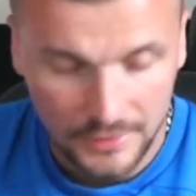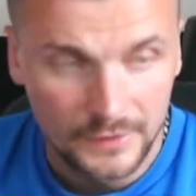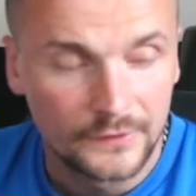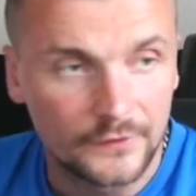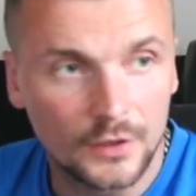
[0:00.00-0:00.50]

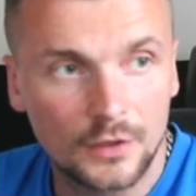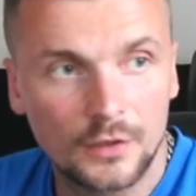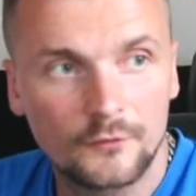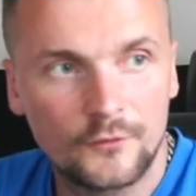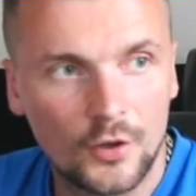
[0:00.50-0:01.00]

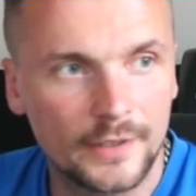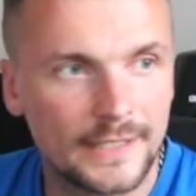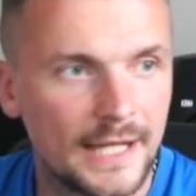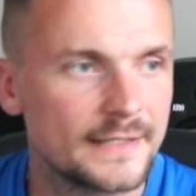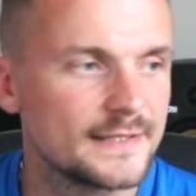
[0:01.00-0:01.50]
So
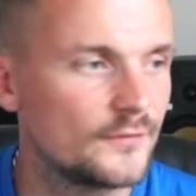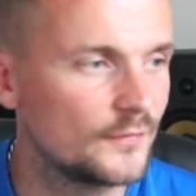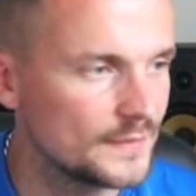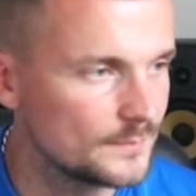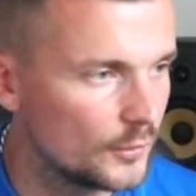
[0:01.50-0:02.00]
49ers,
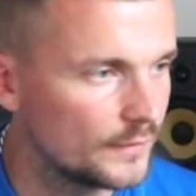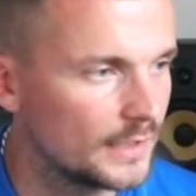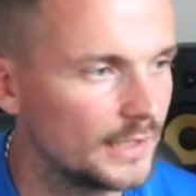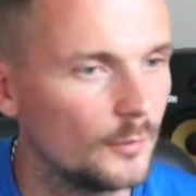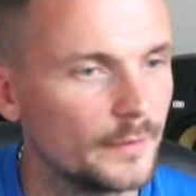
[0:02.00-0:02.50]
everything's moving a
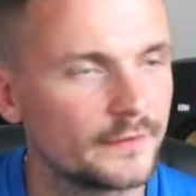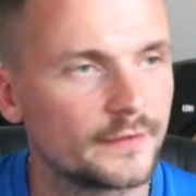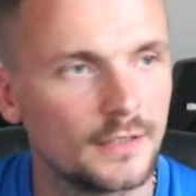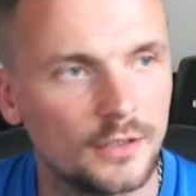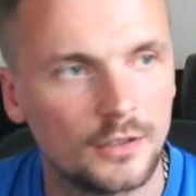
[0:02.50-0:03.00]
little bit
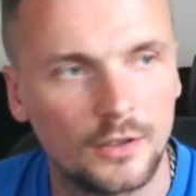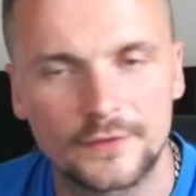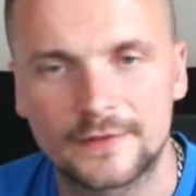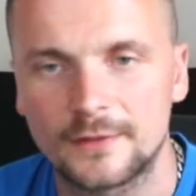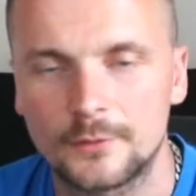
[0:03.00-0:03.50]
slow.
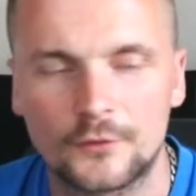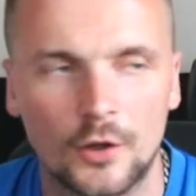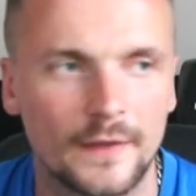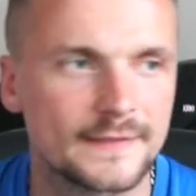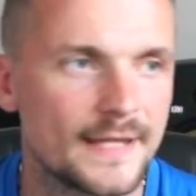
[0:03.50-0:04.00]
Obviously, we've got
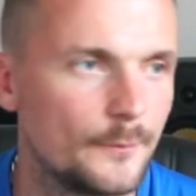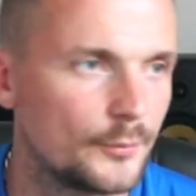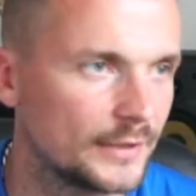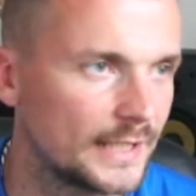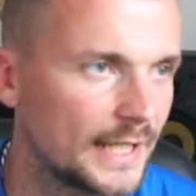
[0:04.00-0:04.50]
that
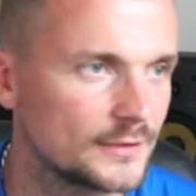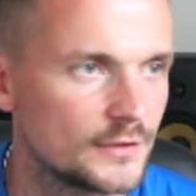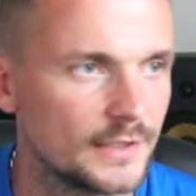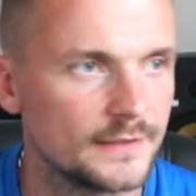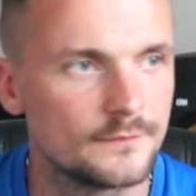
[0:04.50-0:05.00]
temporary
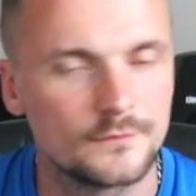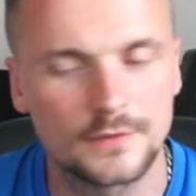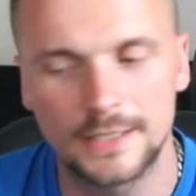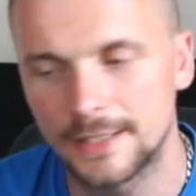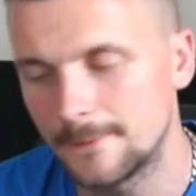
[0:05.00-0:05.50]
gadging
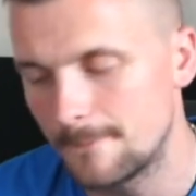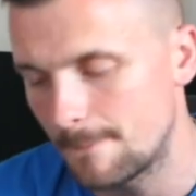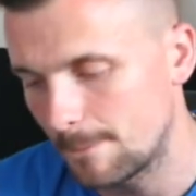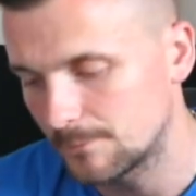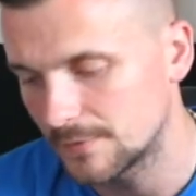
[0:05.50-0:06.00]
as
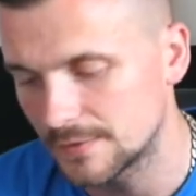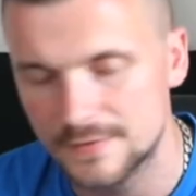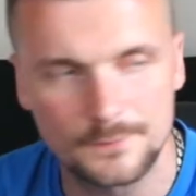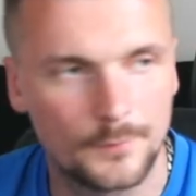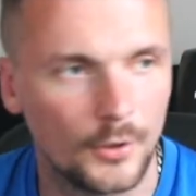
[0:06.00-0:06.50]

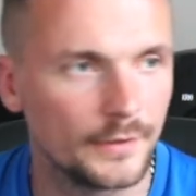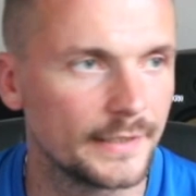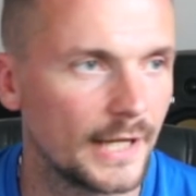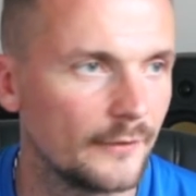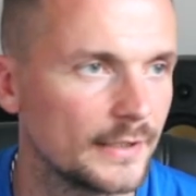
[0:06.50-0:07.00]
sporting
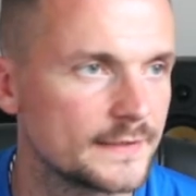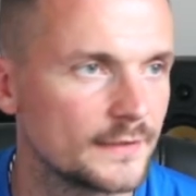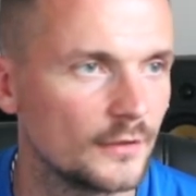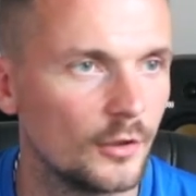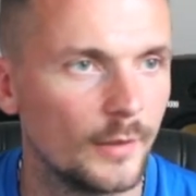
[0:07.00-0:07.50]

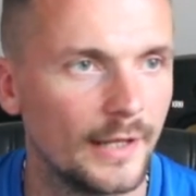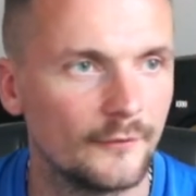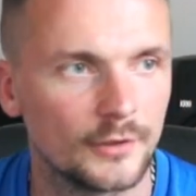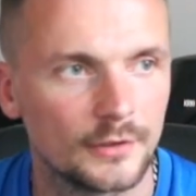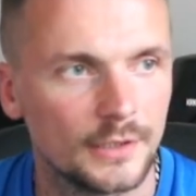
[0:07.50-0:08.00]
director or
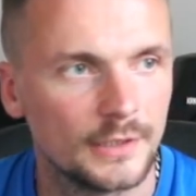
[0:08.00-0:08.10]
whatever.